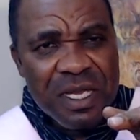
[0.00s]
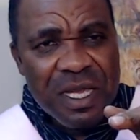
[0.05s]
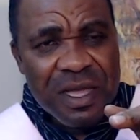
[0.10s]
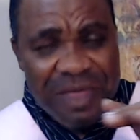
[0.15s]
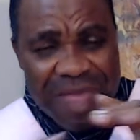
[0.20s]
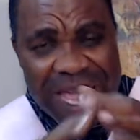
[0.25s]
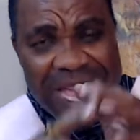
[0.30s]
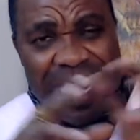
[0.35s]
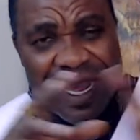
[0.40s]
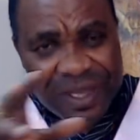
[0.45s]

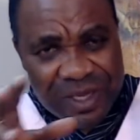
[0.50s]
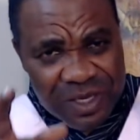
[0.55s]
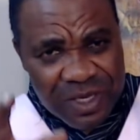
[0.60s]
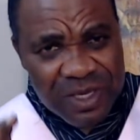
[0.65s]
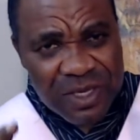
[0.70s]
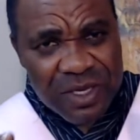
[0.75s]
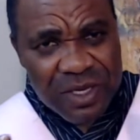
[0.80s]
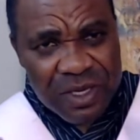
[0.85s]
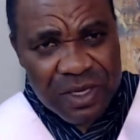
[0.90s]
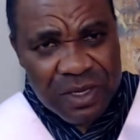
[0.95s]

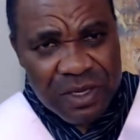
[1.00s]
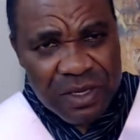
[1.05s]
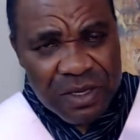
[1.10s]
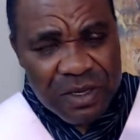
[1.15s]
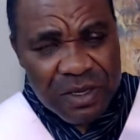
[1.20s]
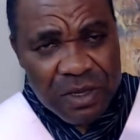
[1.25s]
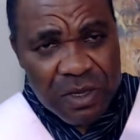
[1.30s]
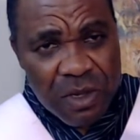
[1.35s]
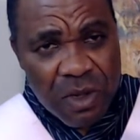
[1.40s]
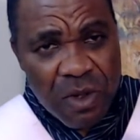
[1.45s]
things
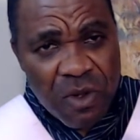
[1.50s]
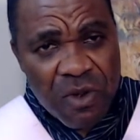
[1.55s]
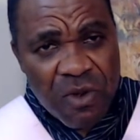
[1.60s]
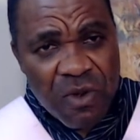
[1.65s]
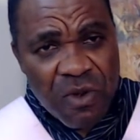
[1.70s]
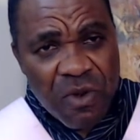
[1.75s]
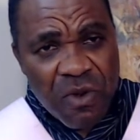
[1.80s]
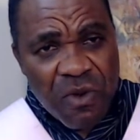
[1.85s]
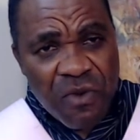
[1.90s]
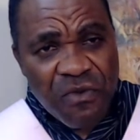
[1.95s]

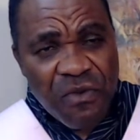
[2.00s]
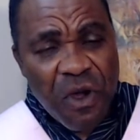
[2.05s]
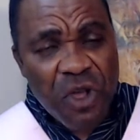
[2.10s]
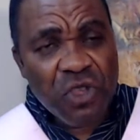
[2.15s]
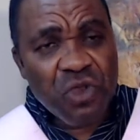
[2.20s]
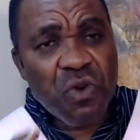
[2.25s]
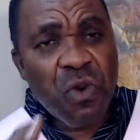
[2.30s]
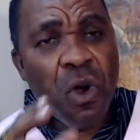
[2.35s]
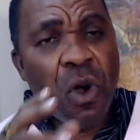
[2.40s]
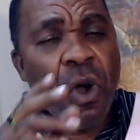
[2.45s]
for
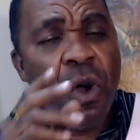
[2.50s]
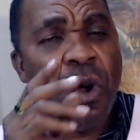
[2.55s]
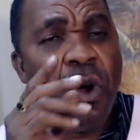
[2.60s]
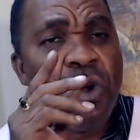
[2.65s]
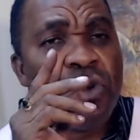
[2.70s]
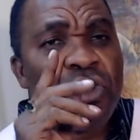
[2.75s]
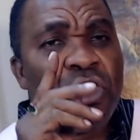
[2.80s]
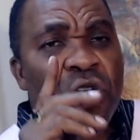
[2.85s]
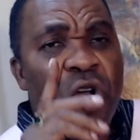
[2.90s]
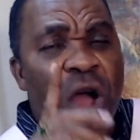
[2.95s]
your
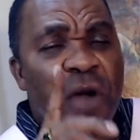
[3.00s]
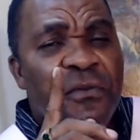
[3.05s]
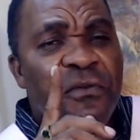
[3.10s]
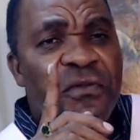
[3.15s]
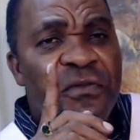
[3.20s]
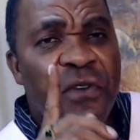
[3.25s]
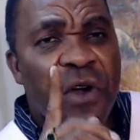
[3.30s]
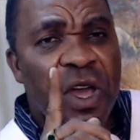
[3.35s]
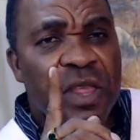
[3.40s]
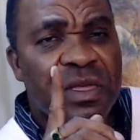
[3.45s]
own
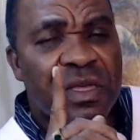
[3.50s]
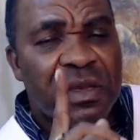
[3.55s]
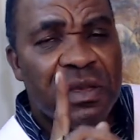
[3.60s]
comfort.